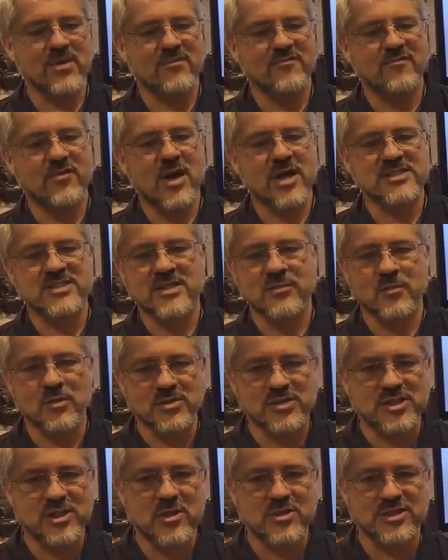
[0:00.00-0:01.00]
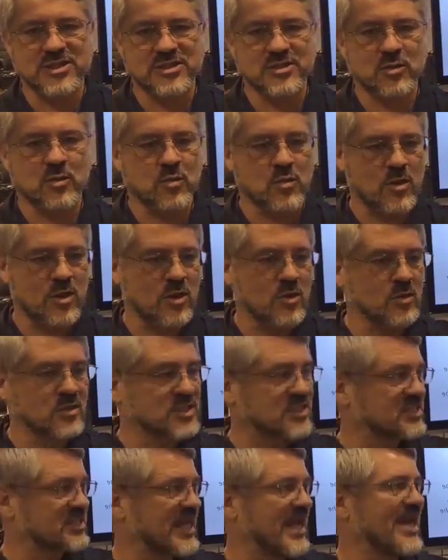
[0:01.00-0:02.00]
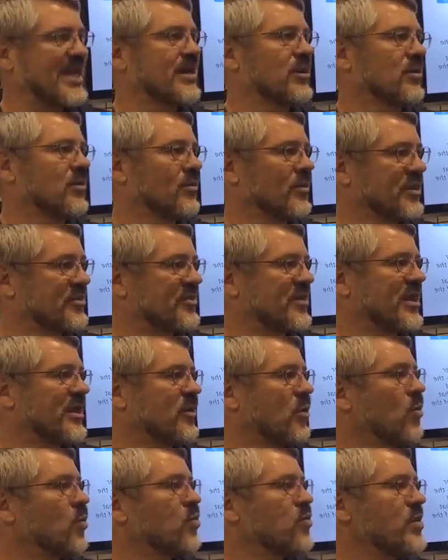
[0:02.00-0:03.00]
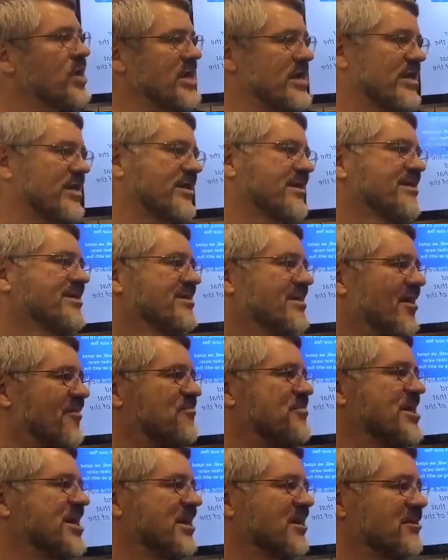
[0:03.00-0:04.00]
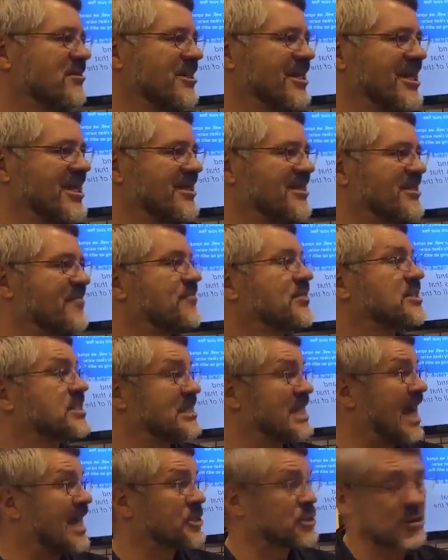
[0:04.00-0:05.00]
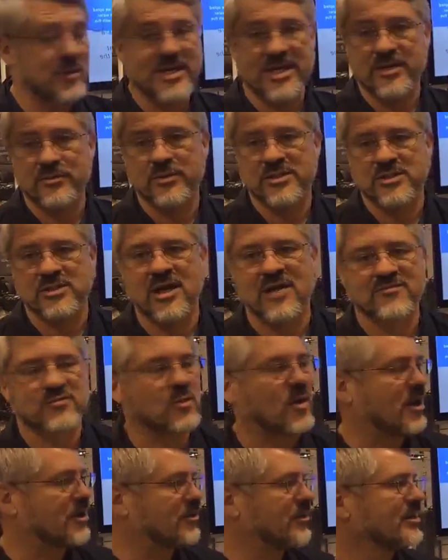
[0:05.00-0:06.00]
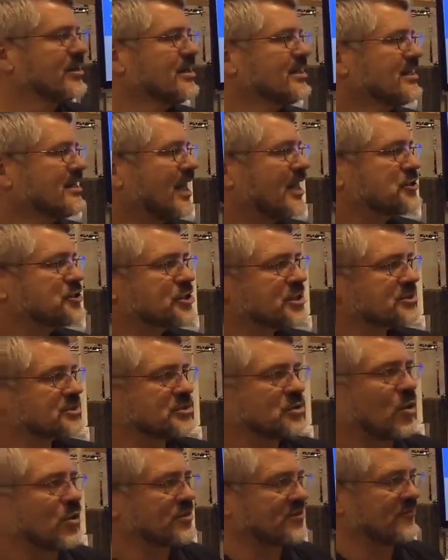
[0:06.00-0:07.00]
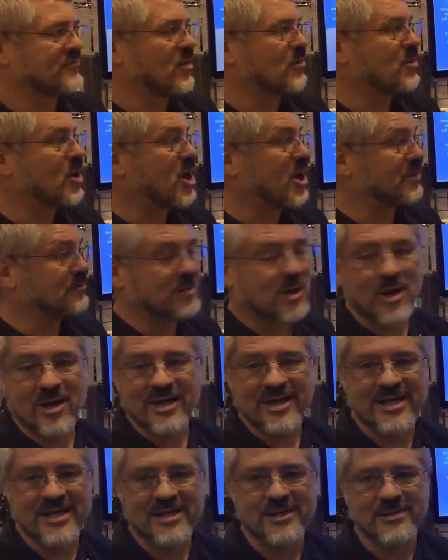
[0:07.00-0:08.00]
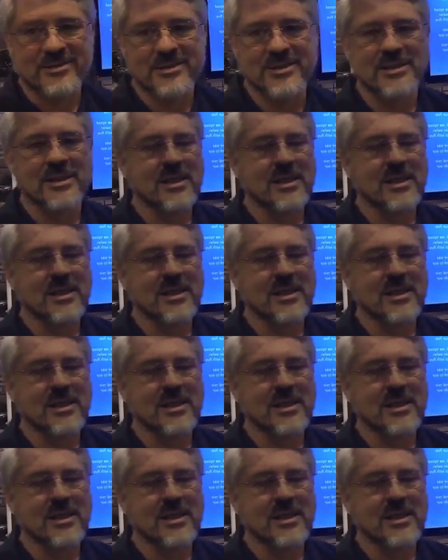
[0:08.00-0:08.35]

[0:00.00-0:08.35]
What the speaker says: faucet will start to grow scale within a week of being cleaned if it's not treated with soft water, just north of Omaha and Ponca Hills.